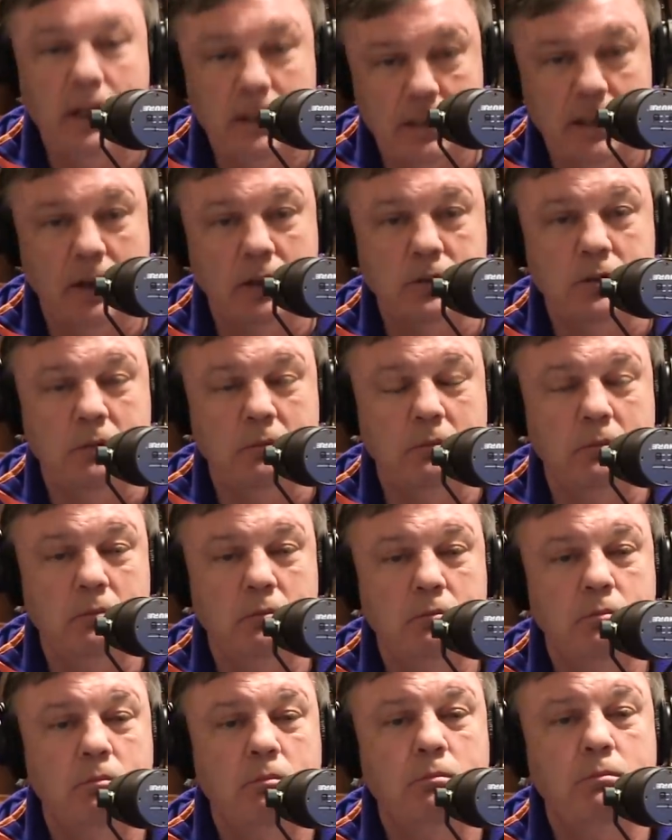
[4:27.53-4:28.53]
tells him,
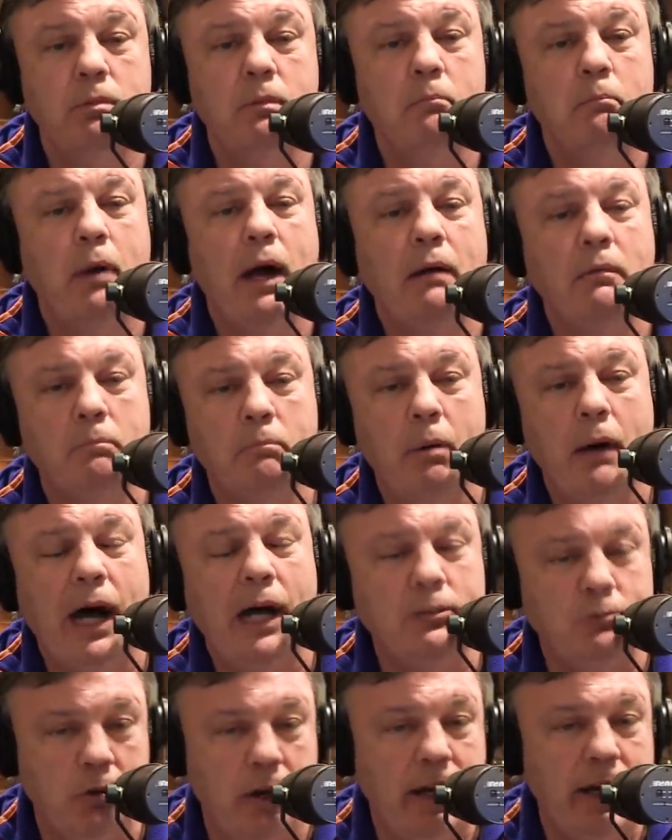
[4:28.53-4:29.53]

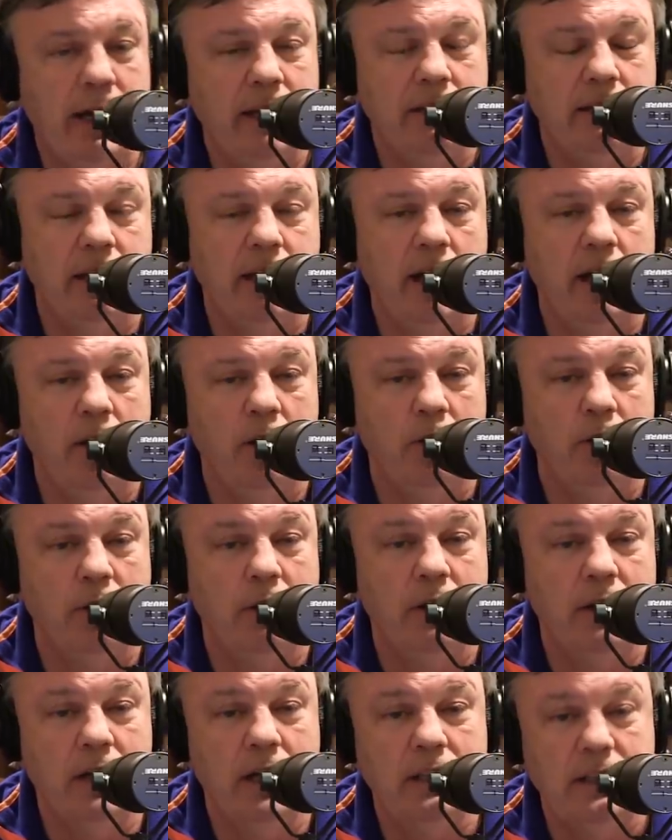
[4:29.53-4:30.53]
Padre, I think I
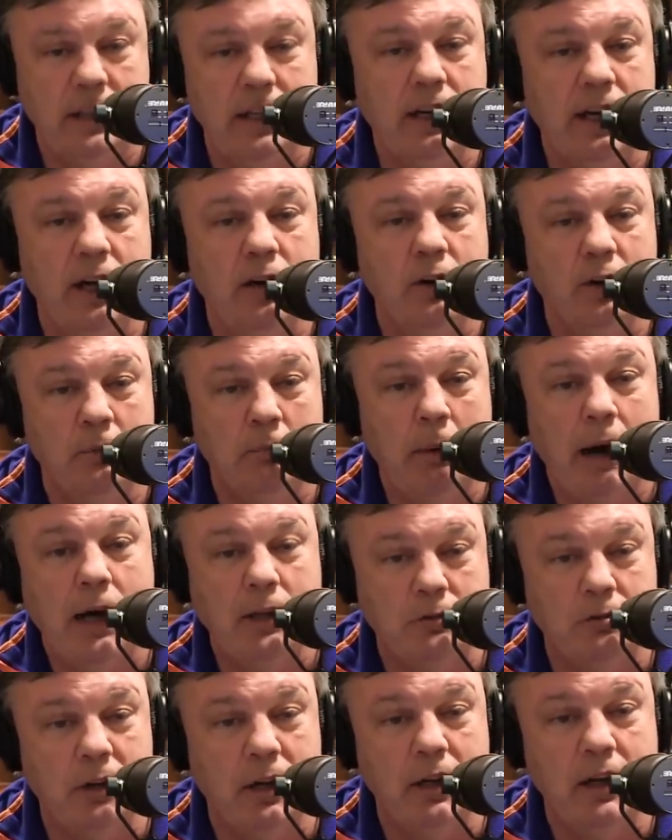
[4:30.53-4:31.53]
heard. I think I heard
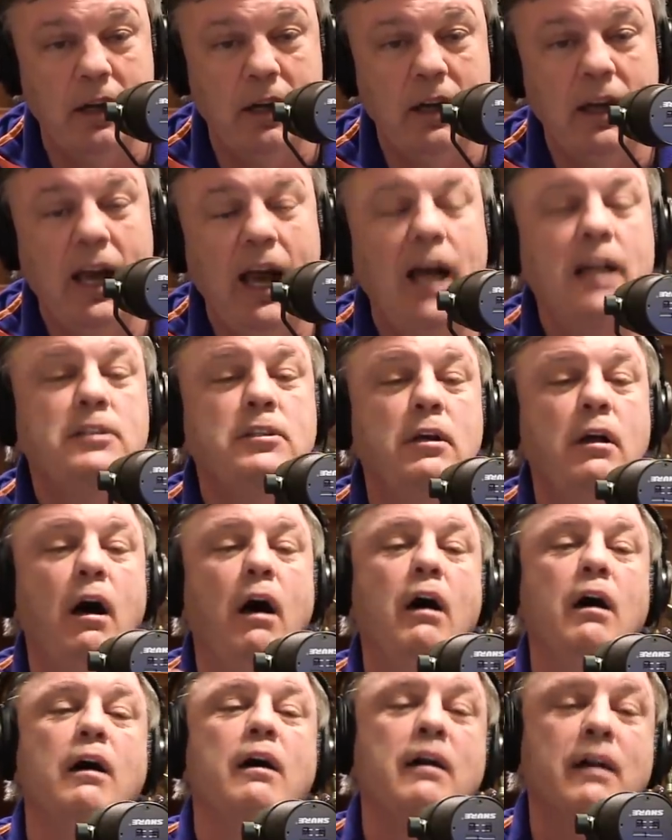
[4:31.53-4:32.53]
Padre. Yeah. I said,
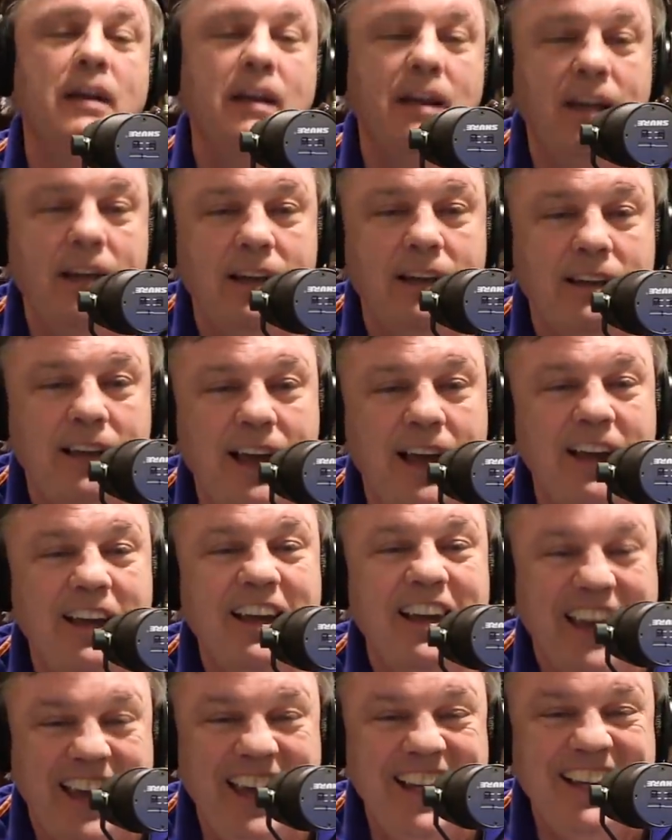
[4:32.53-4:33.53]
oh.
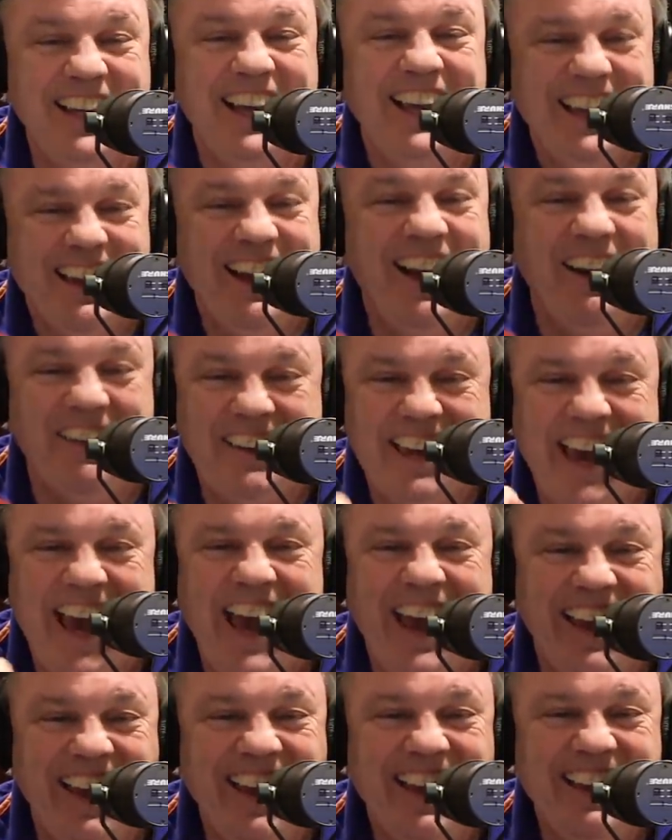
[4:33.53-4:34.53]

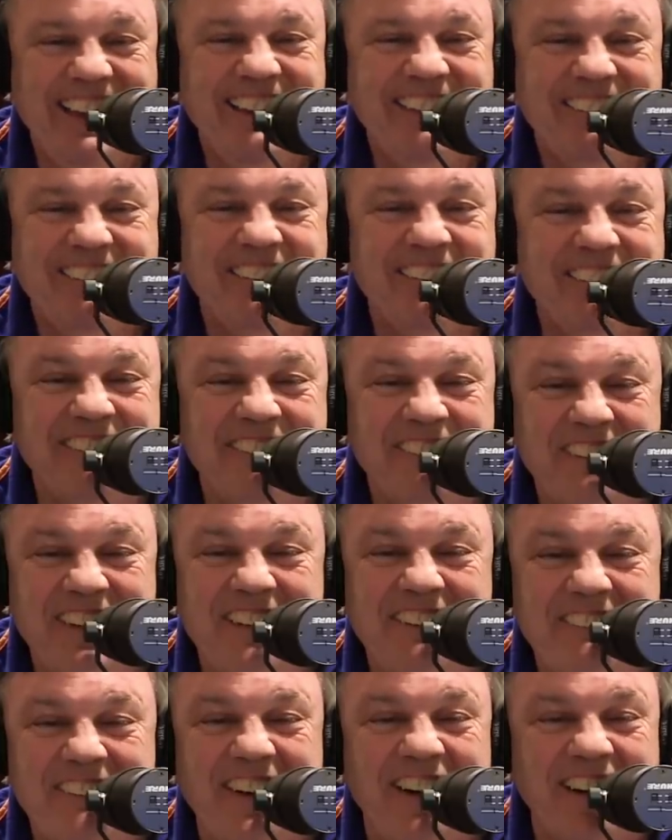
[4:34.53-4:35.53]
Okay,
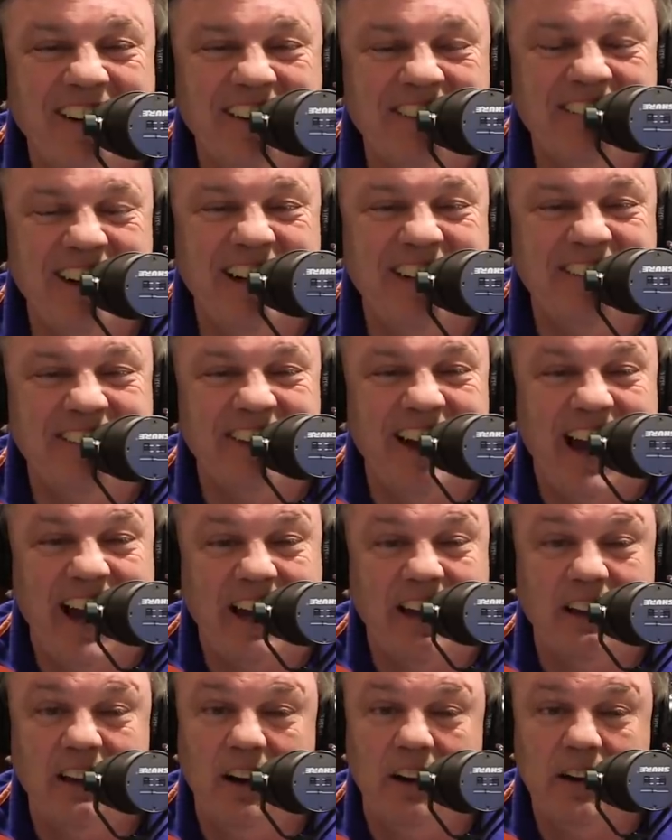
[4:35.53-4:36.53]
we're on the right
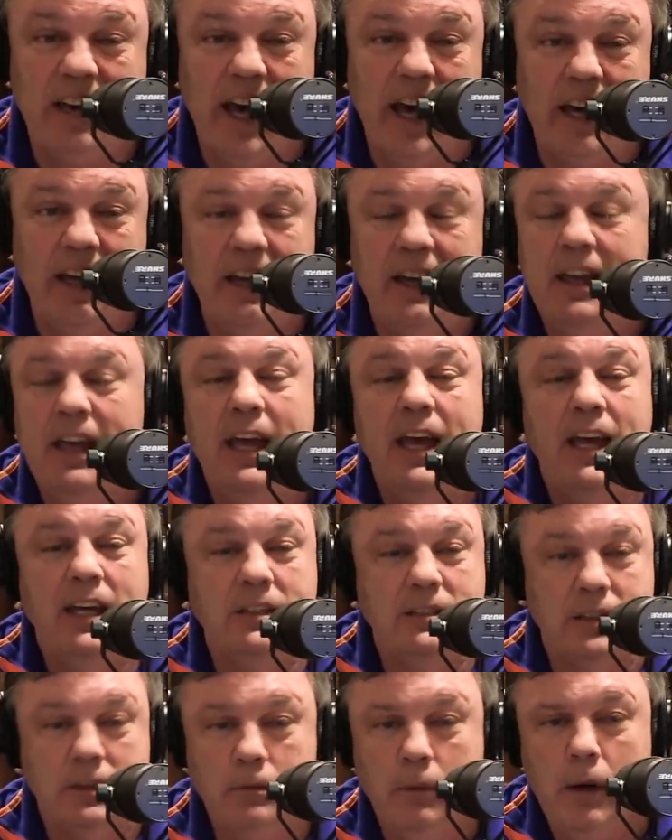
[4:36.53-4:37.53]
track, okay?
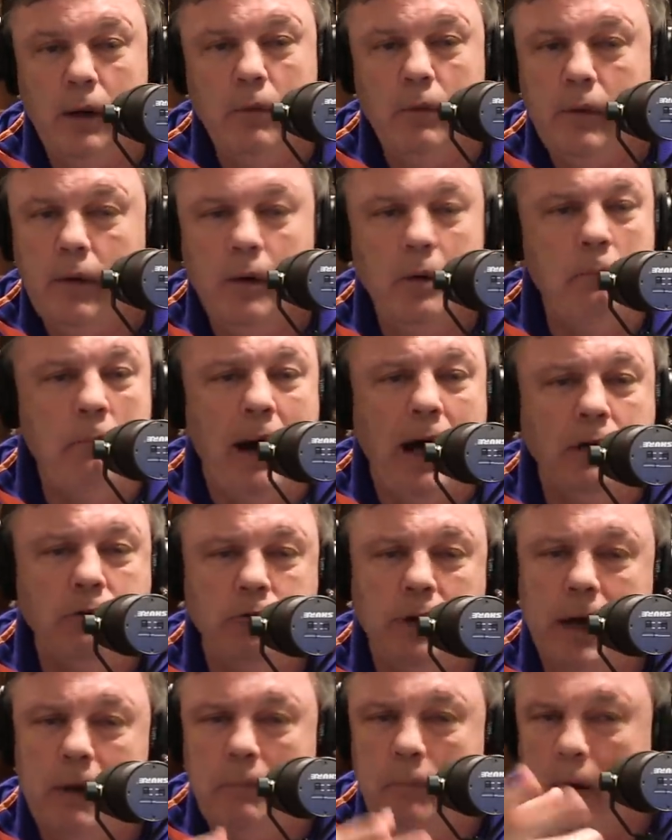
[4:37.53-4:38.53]
He says,
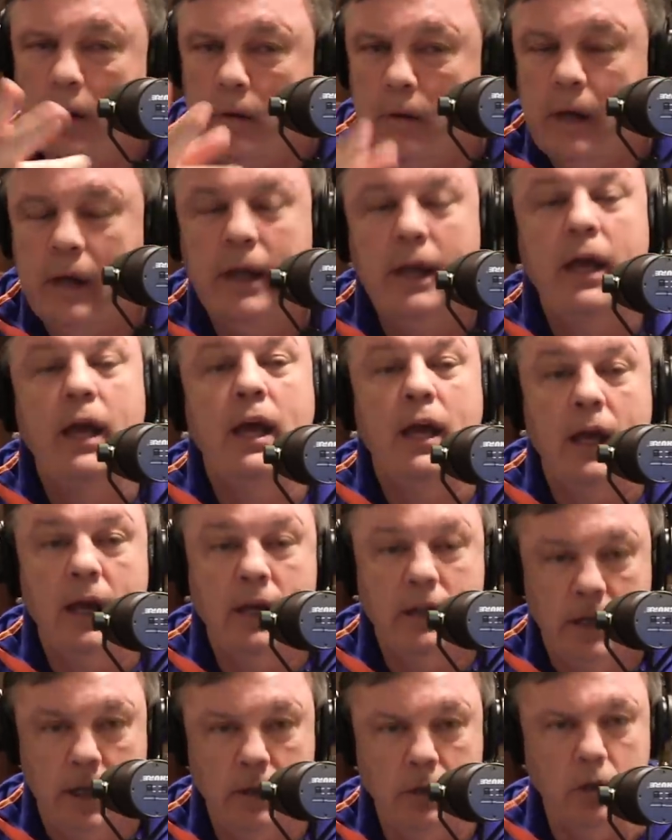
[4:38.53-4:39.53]
Padre, brother.
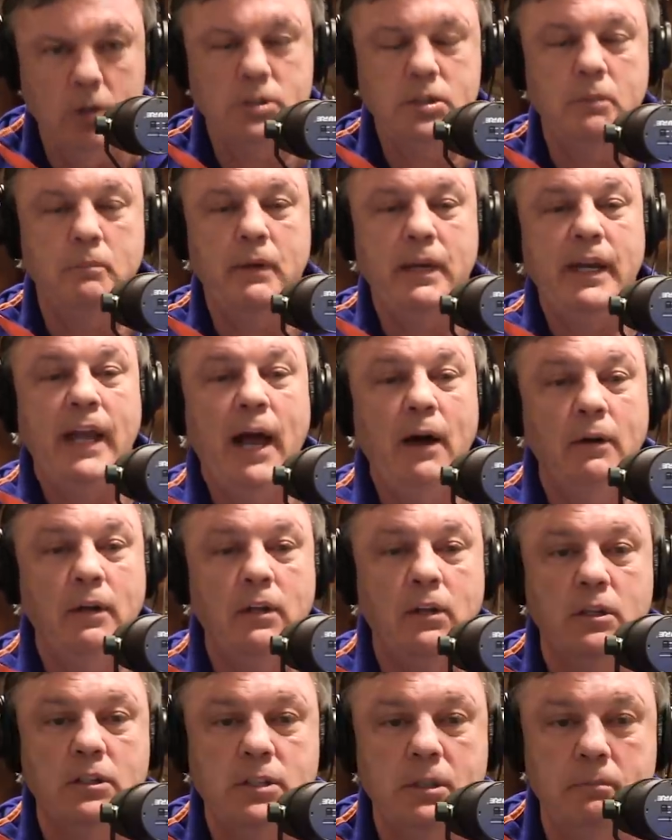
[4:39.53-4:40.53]
He looks at me. Now
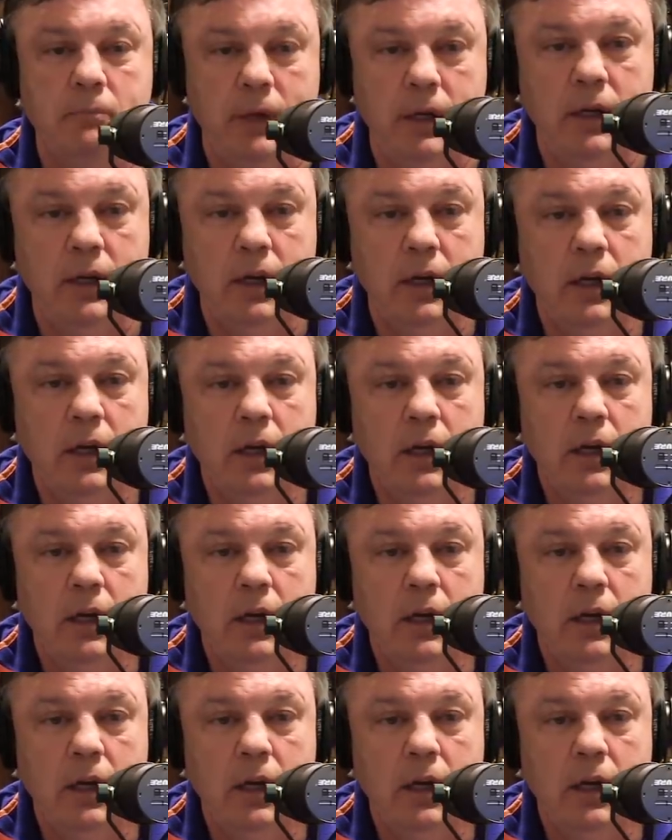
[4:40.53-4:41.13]
he looks at me.